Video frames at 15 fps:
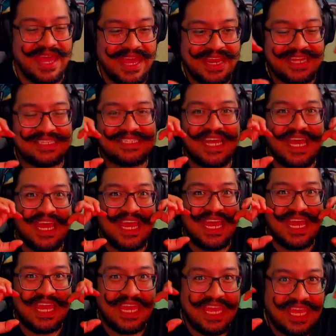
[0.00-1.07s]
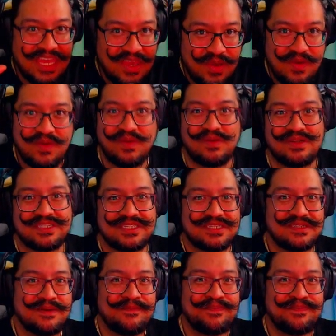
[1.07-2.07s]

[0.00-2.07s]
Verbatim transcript: It is huge.